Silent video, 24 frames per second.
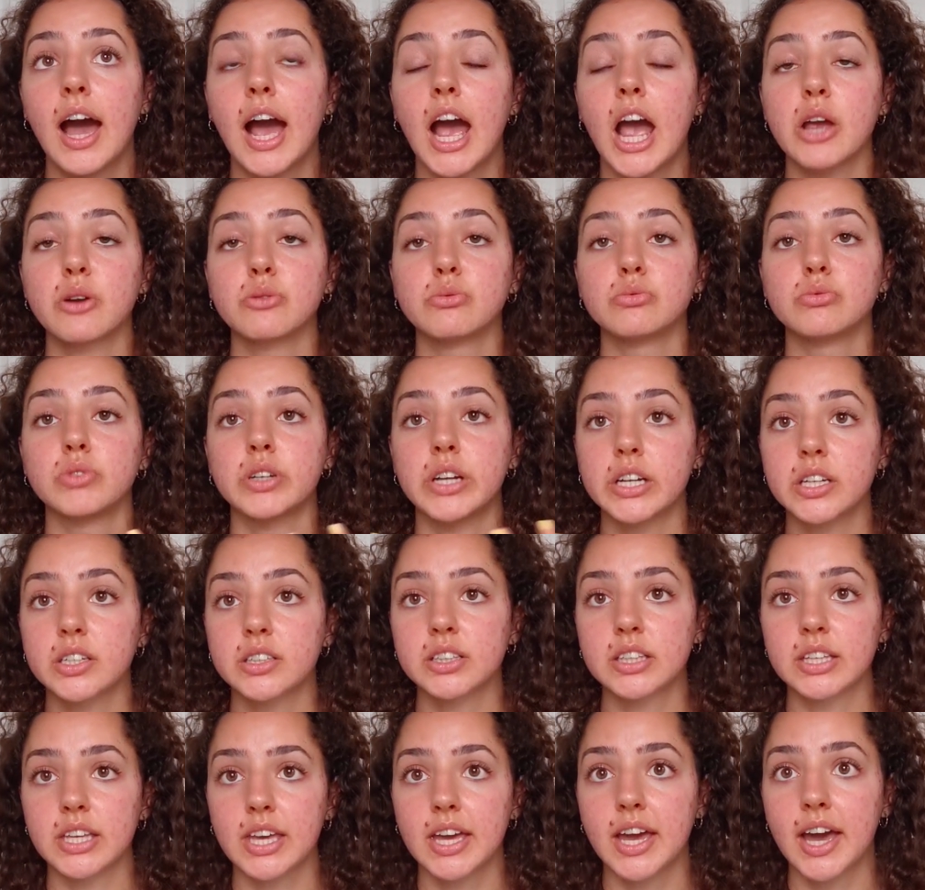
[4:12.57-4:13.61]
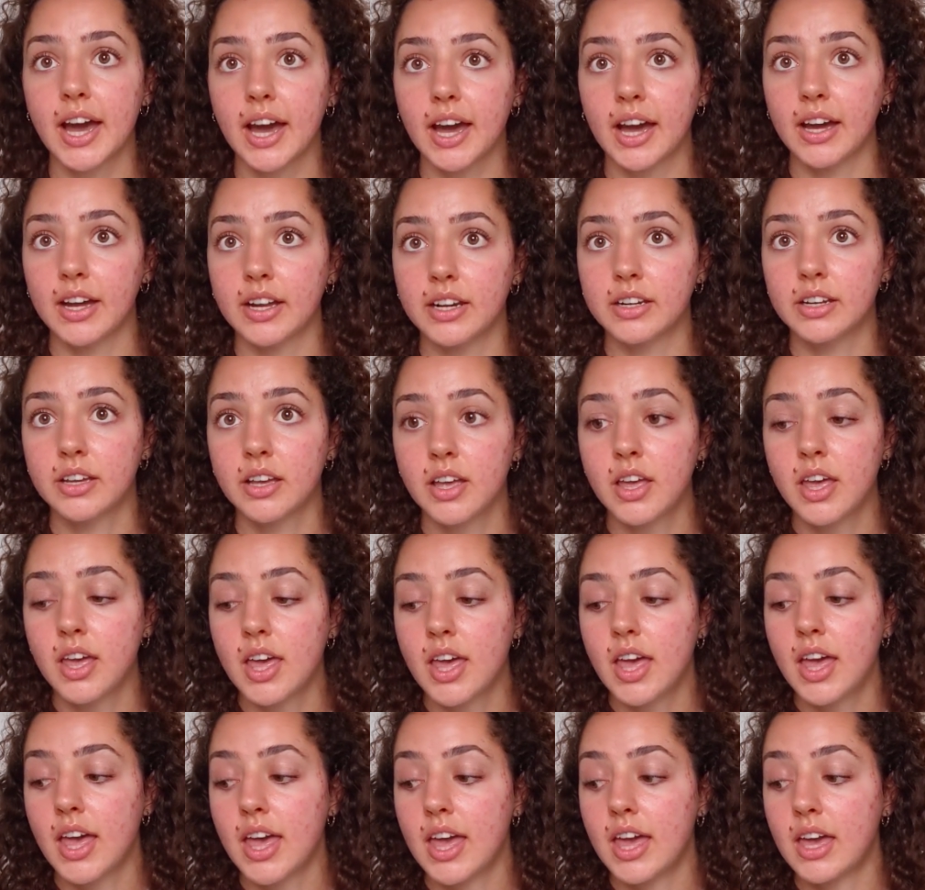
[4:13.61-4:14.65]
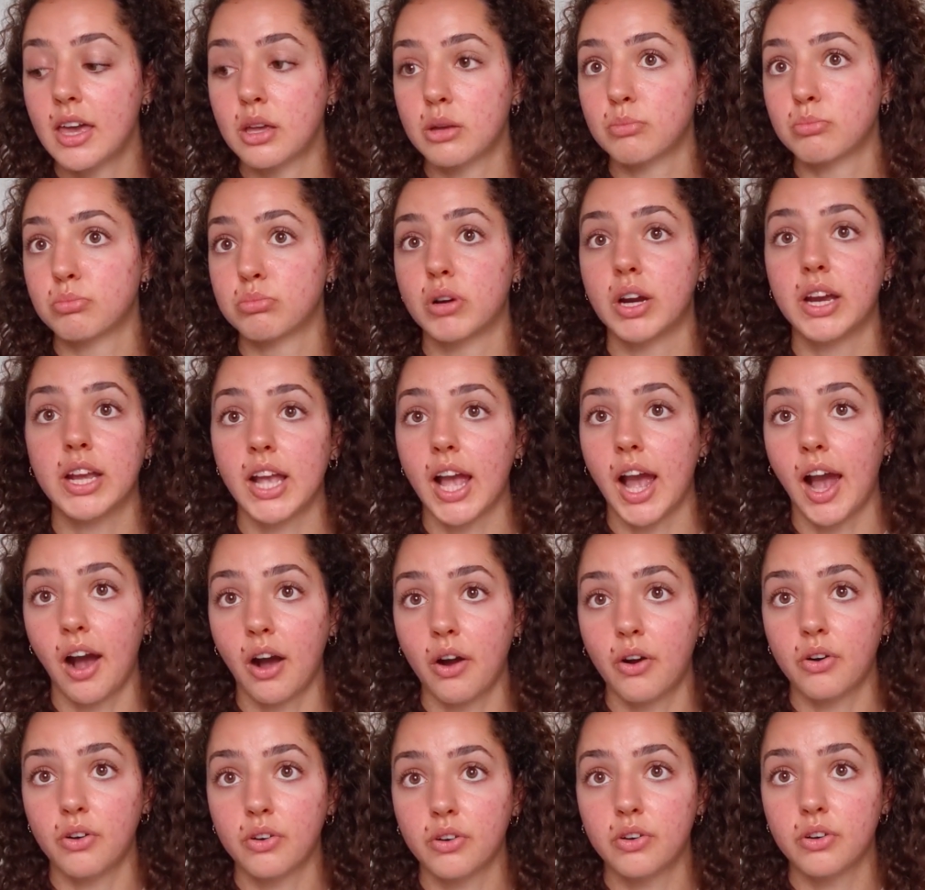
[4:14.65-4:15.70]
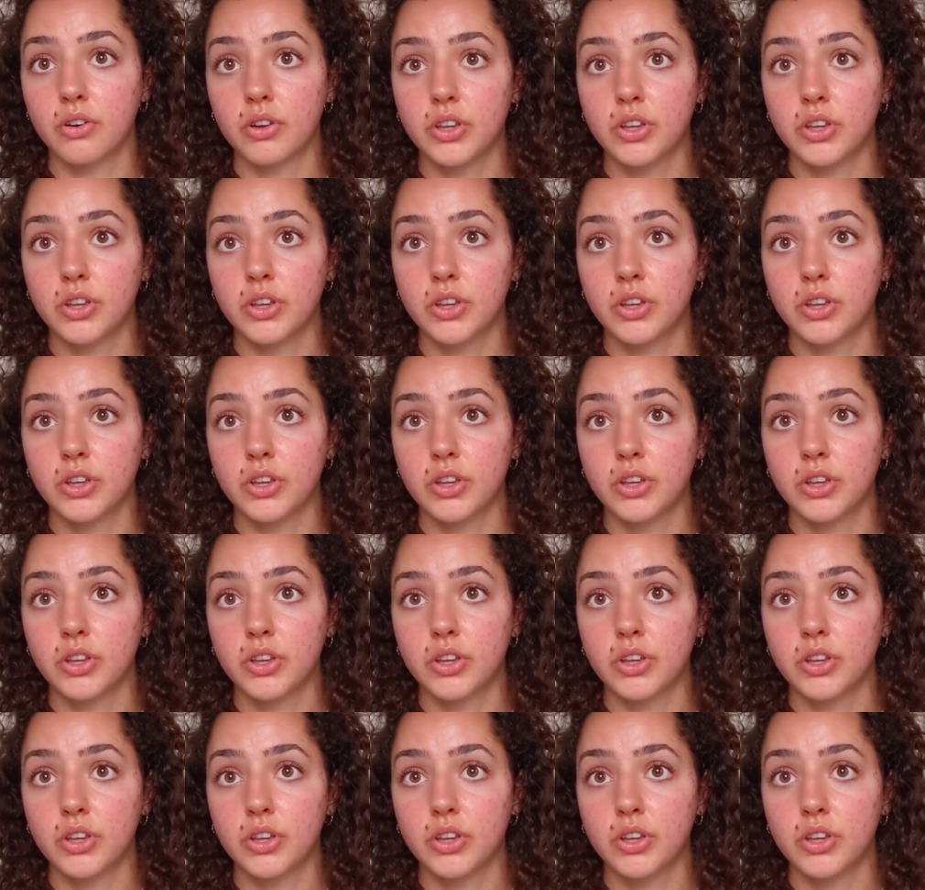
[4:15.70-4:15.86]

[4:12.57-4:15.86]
I rarely had a breakout.